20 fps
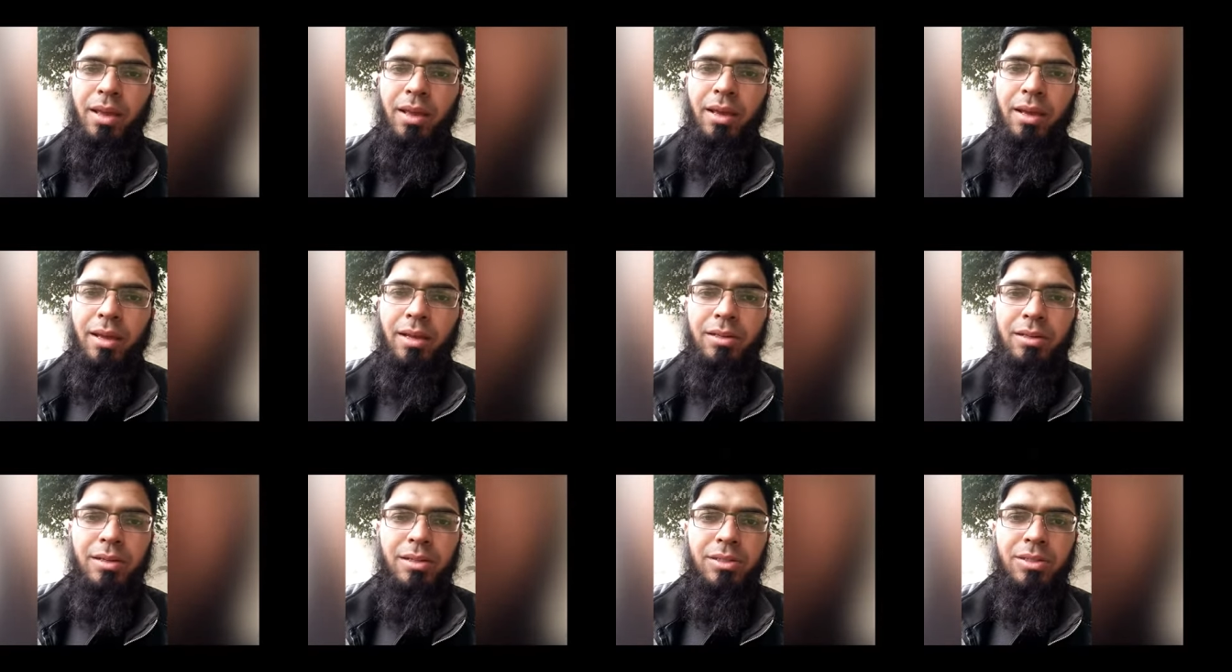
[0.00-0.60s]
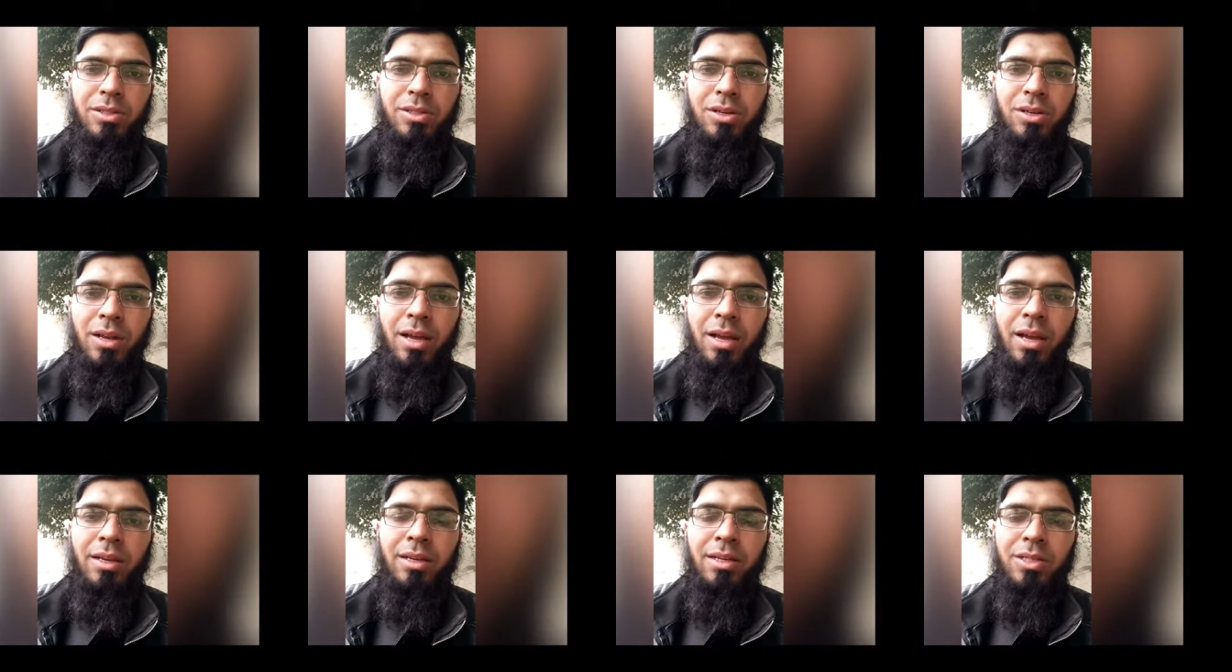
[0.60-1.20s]
and uh, just
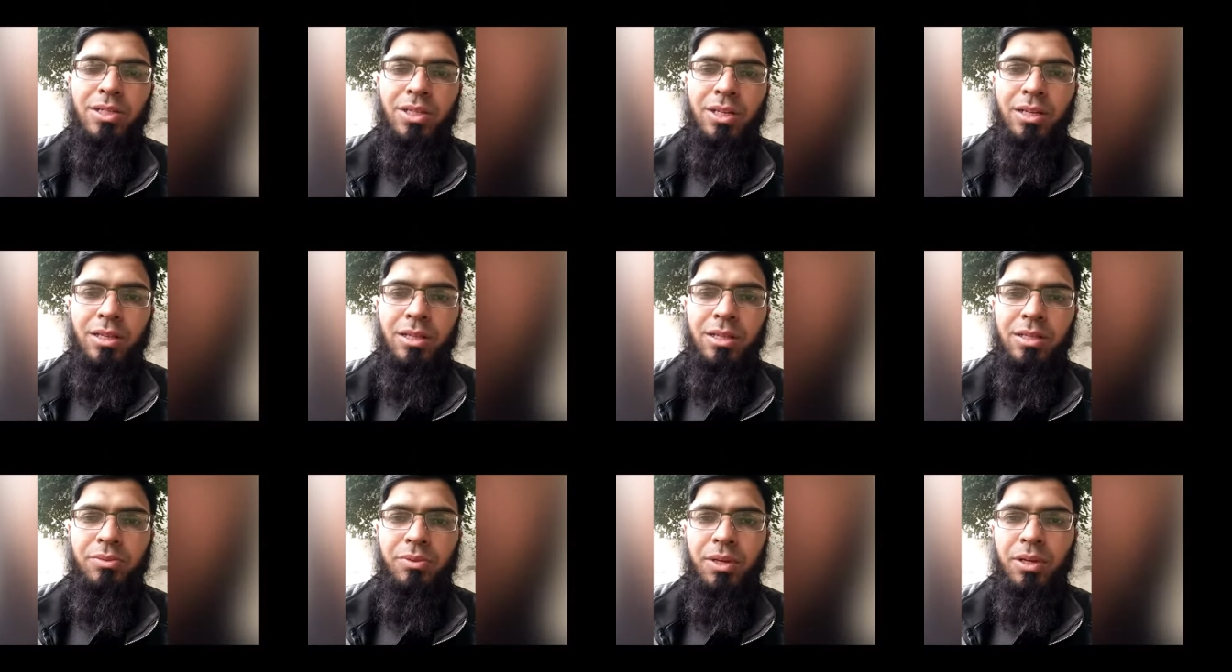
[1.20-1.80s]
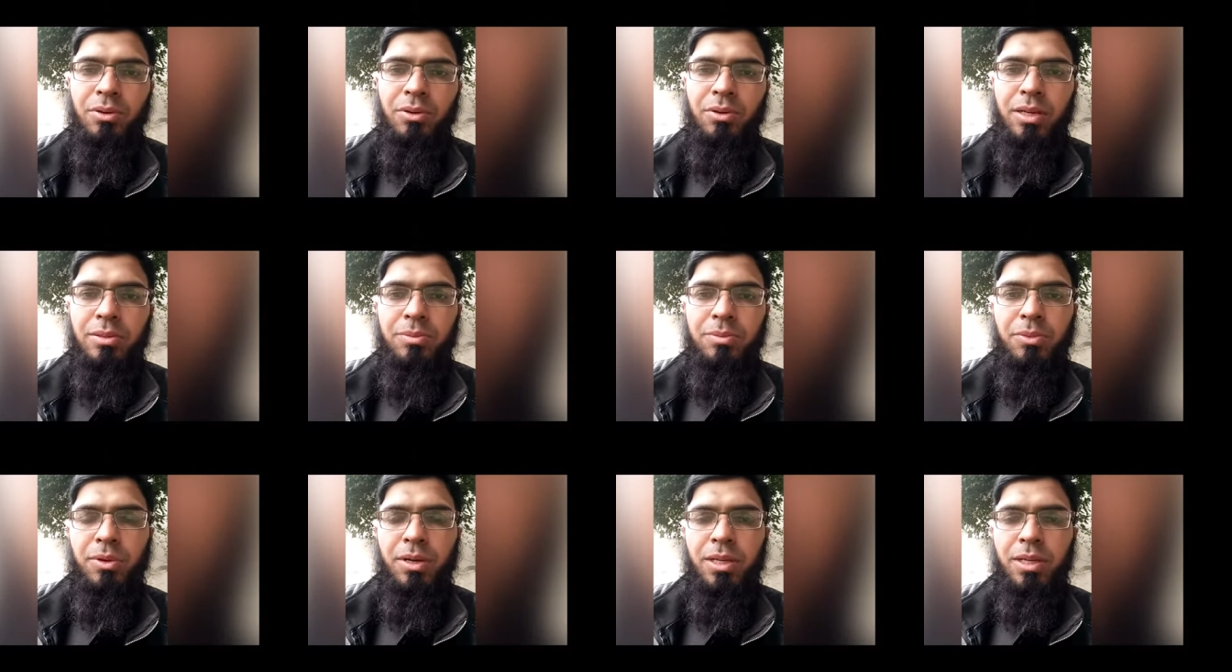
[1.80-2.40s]
like and share this video
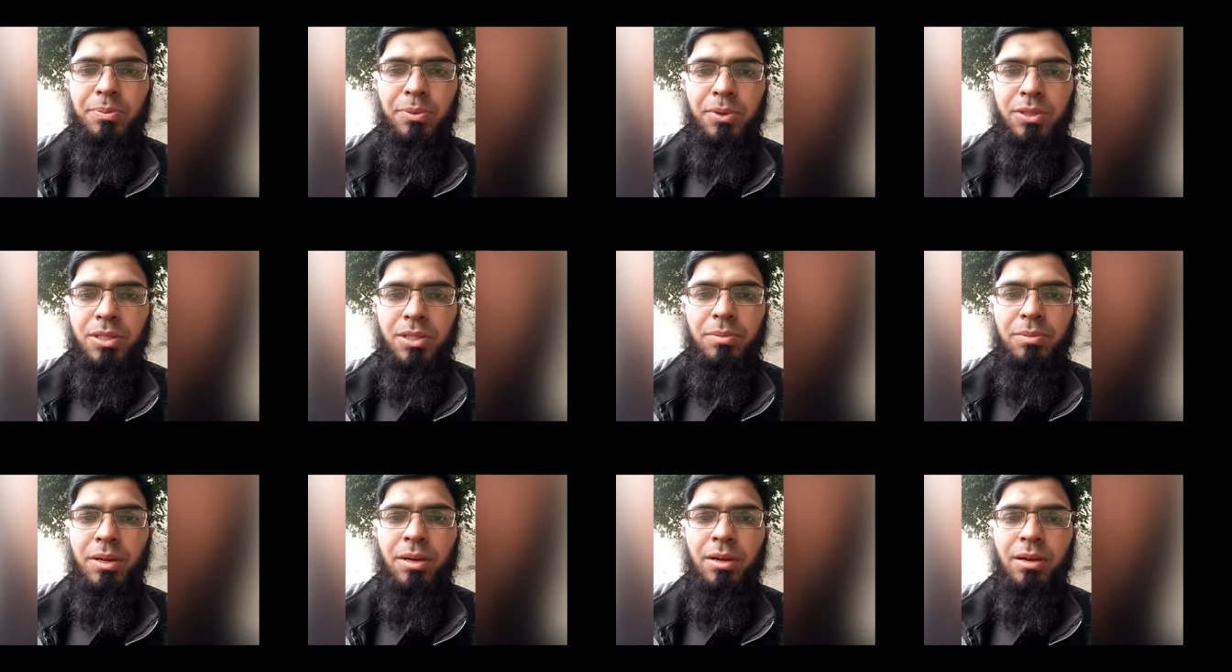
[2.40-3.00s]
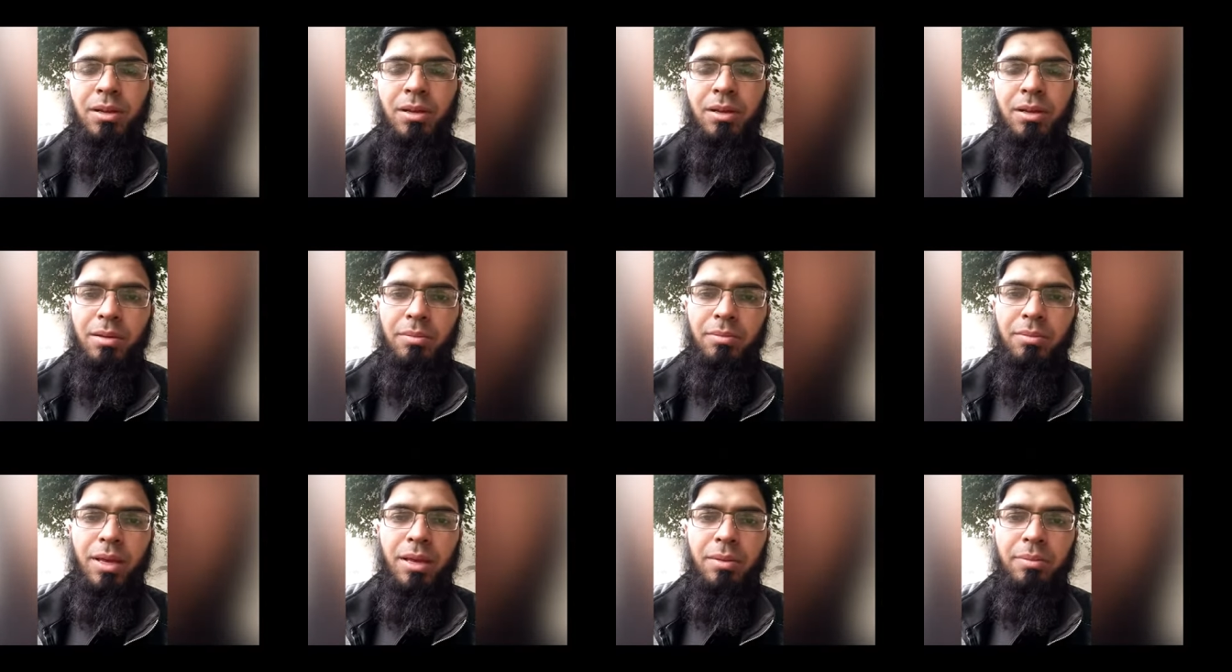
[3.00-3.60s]
as more as possible
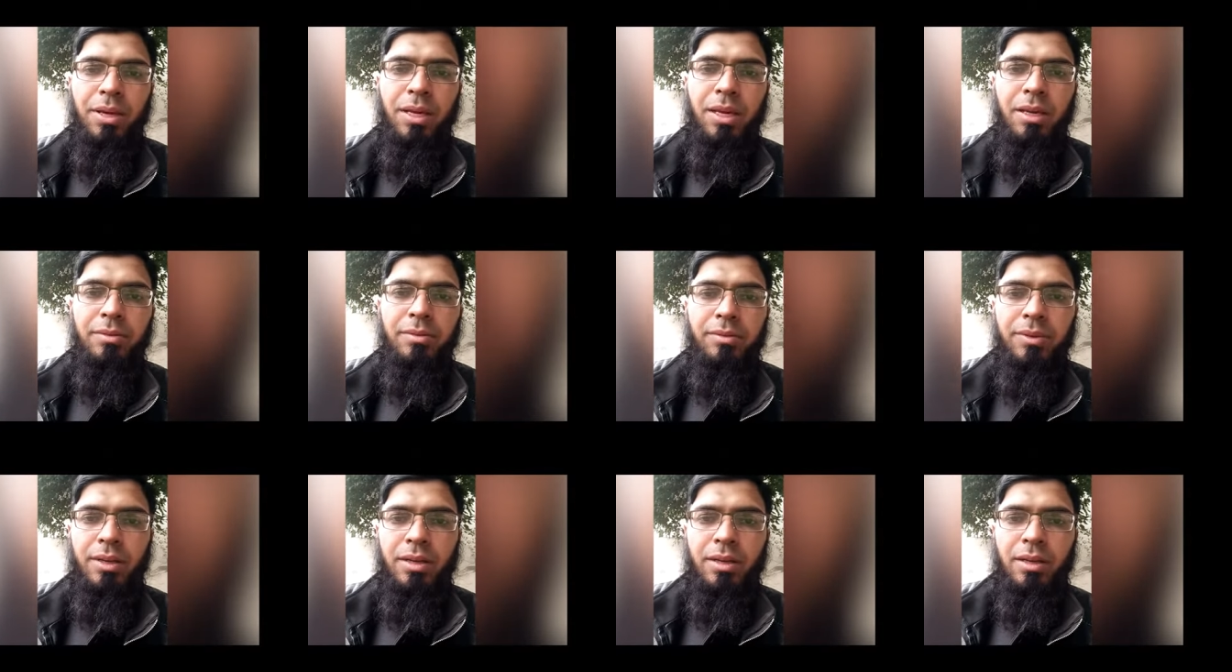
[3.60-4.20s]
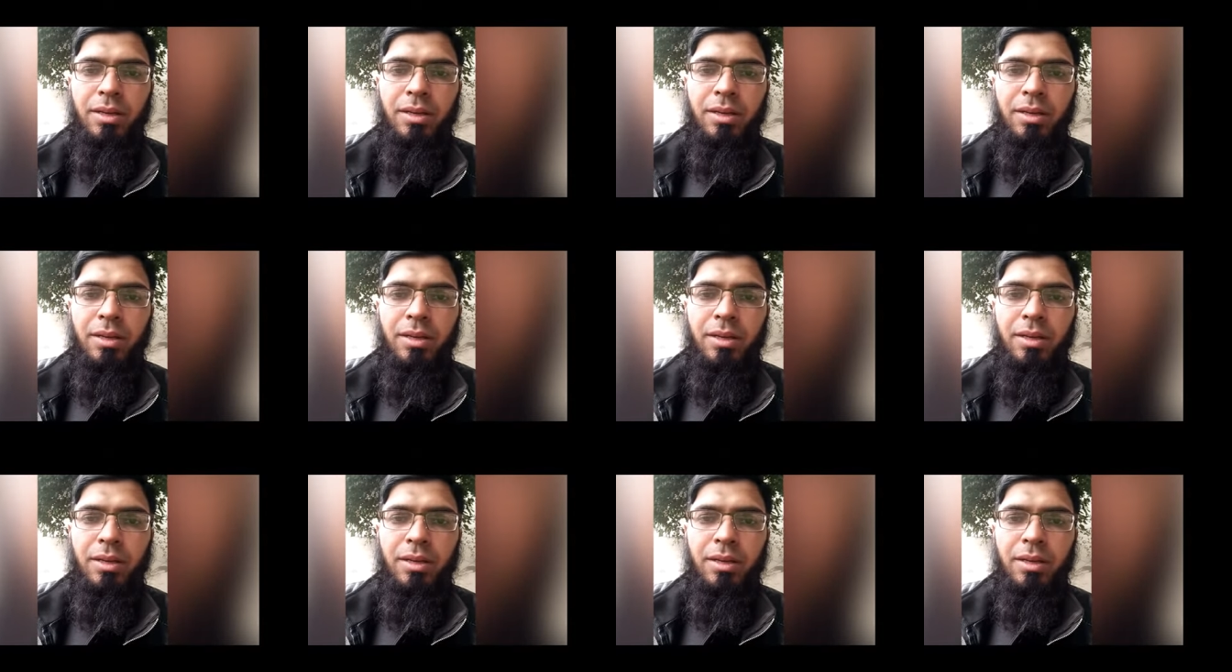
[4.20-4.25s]
maybe